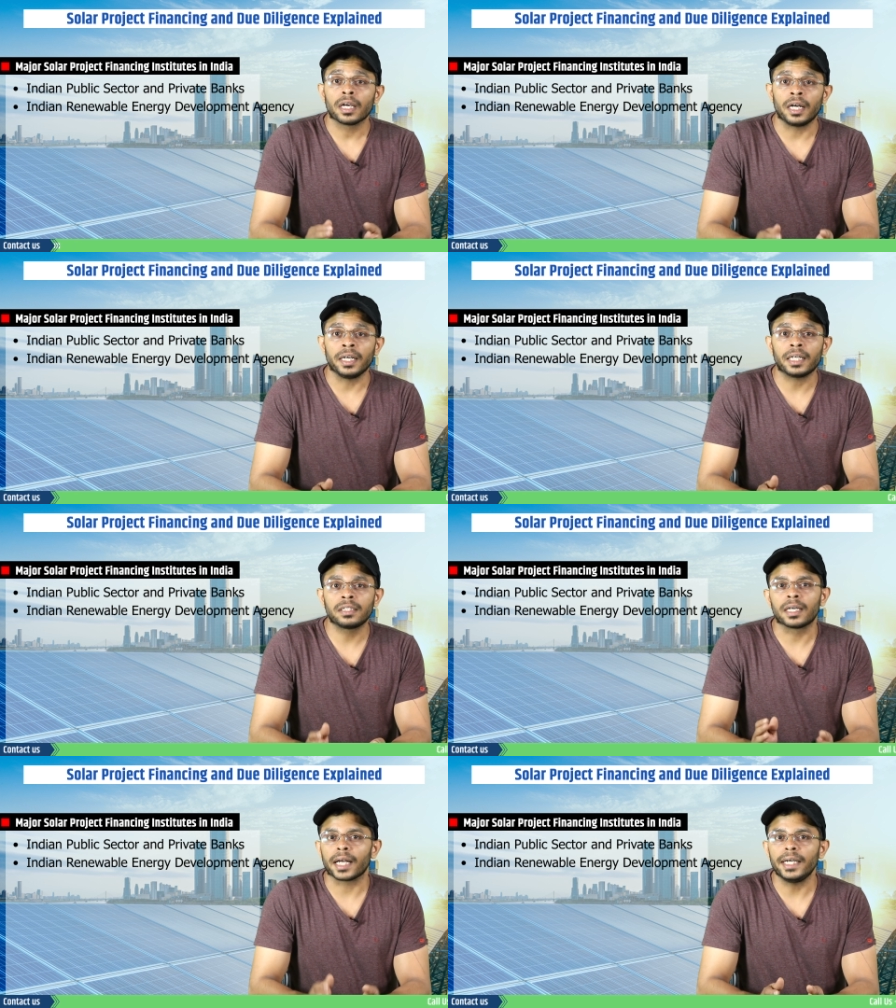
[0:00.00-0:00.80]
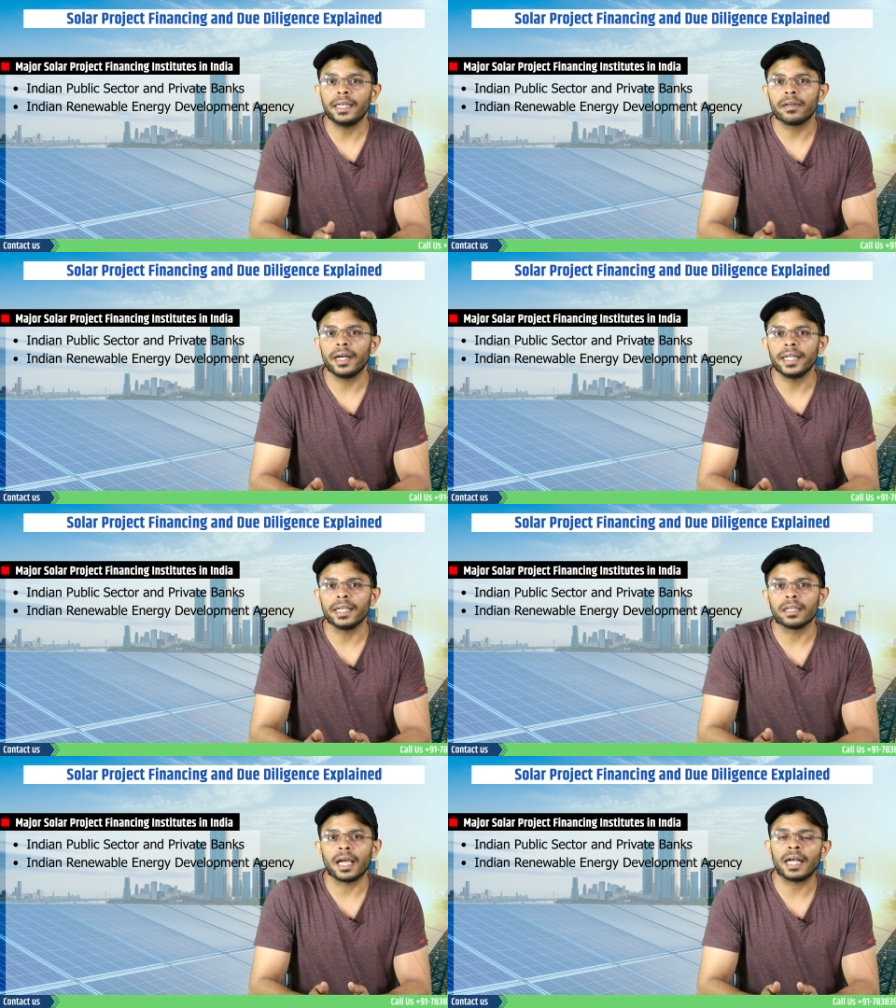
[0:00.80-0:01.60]
conduct credit
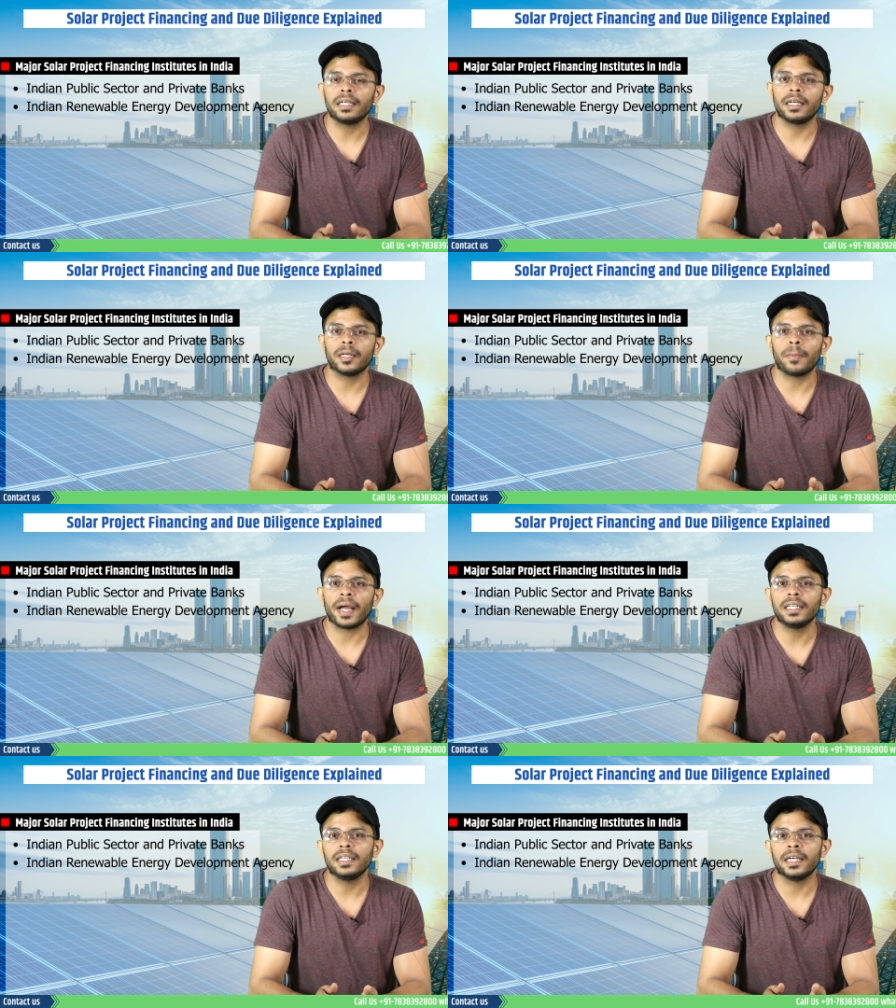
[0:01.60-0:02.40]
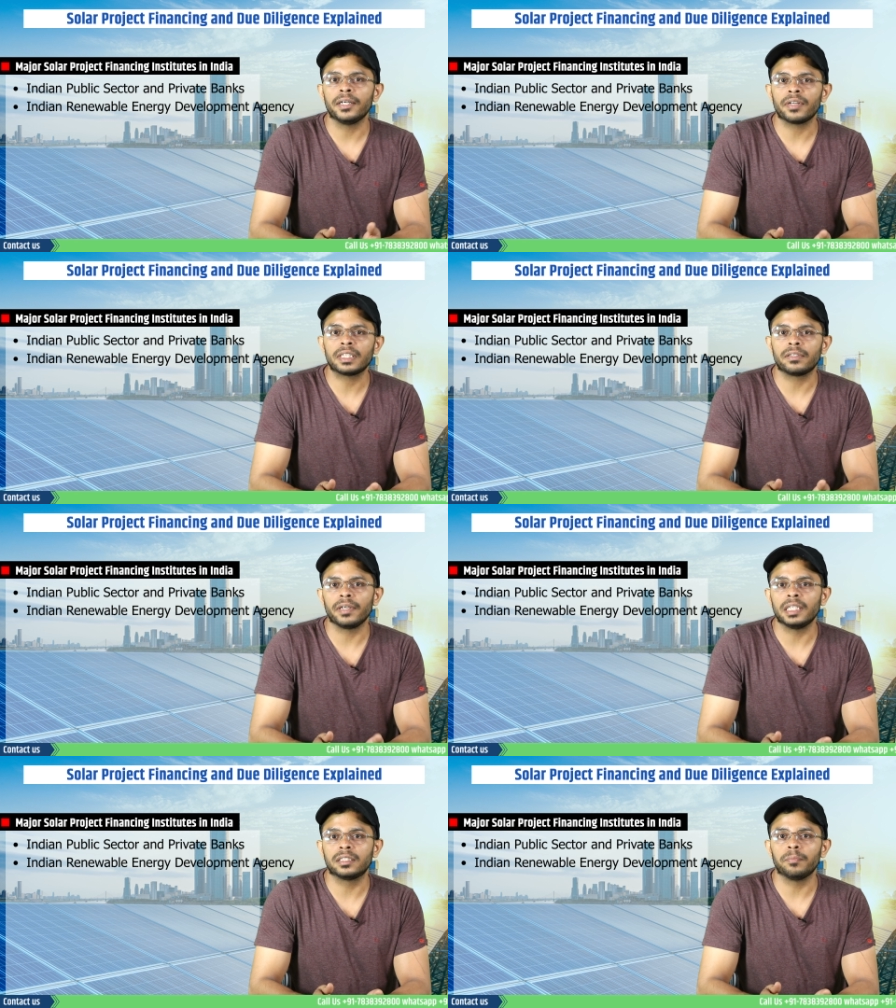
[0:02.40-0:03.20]
rating and determine interest
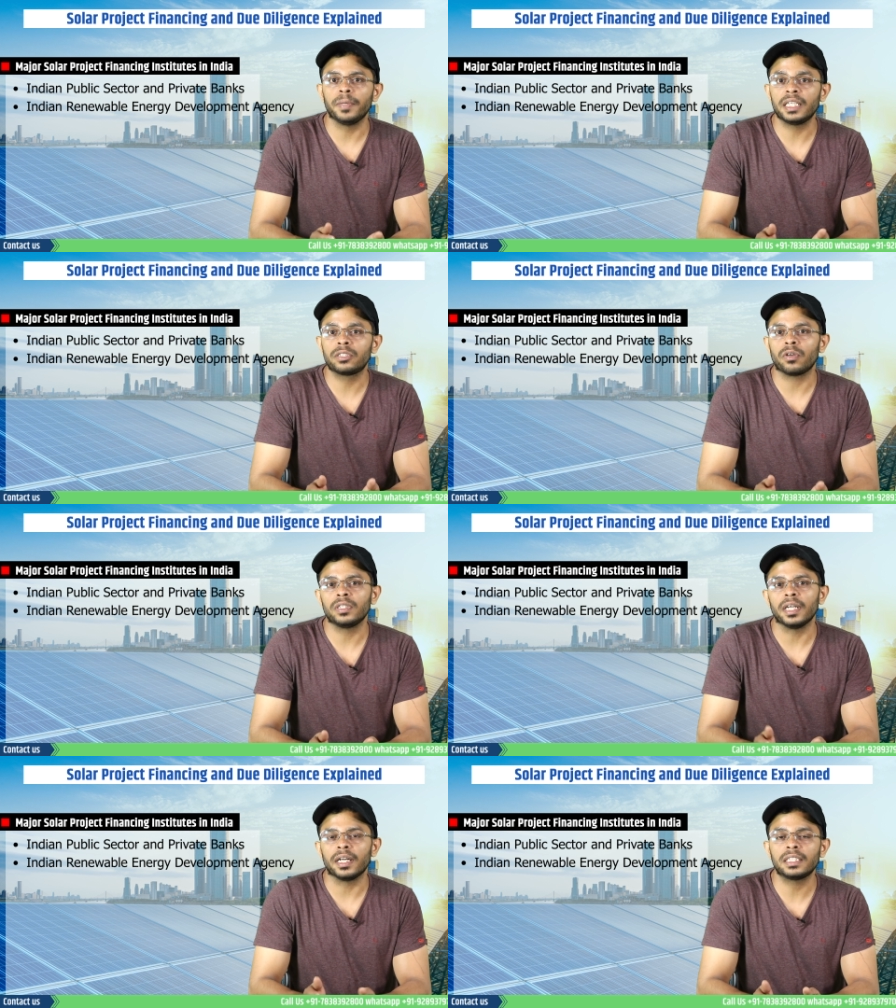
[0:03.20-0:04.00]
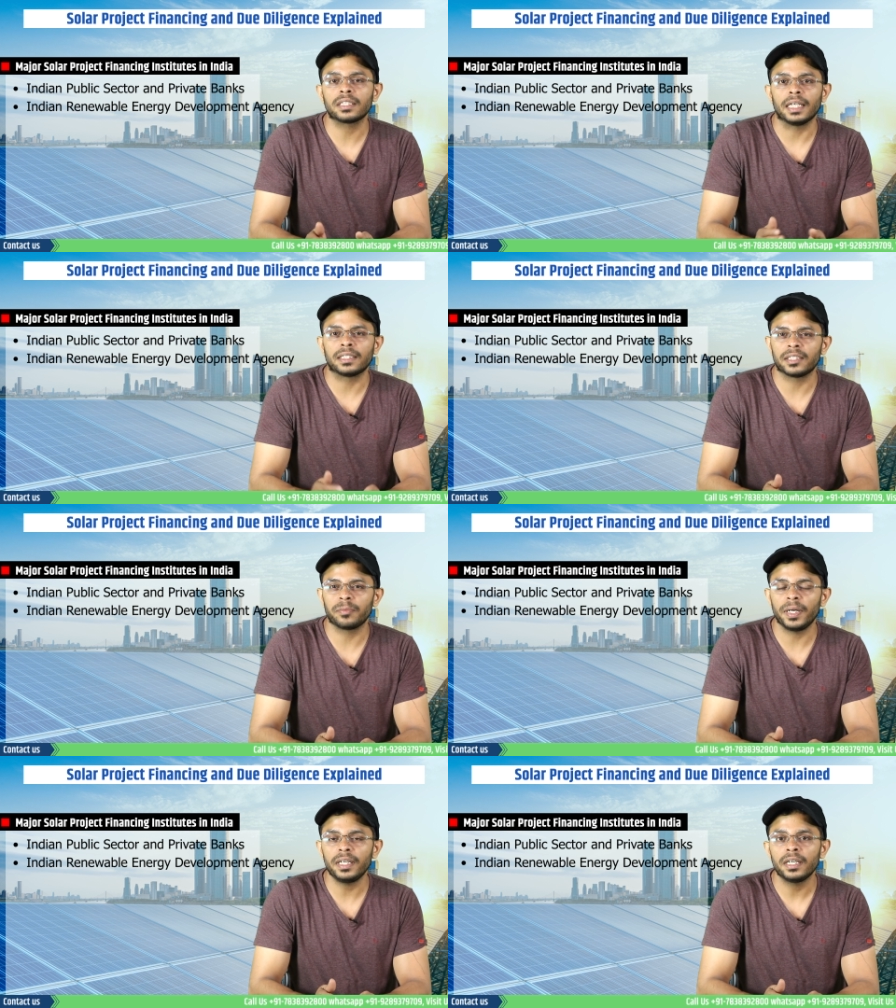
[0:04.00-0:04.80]
rates based on the risk
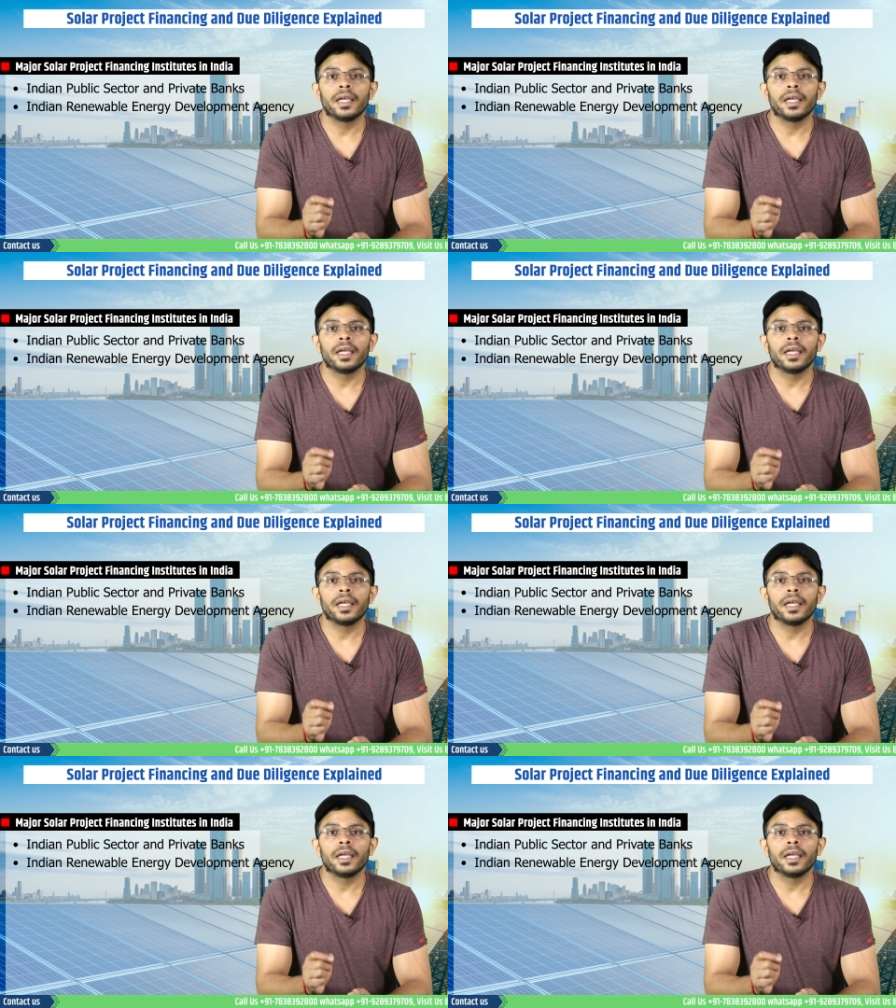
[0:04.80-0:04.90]
assessment.